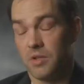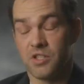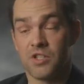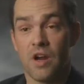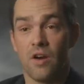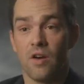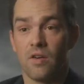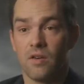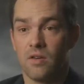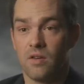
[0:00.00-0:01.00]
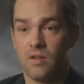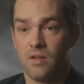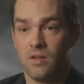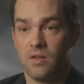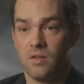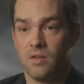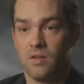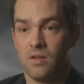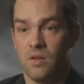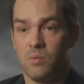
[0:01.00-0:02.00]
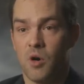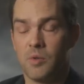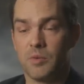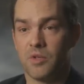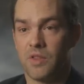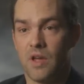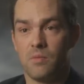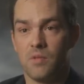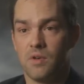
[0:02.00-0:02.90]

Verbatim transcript: share the moment with them.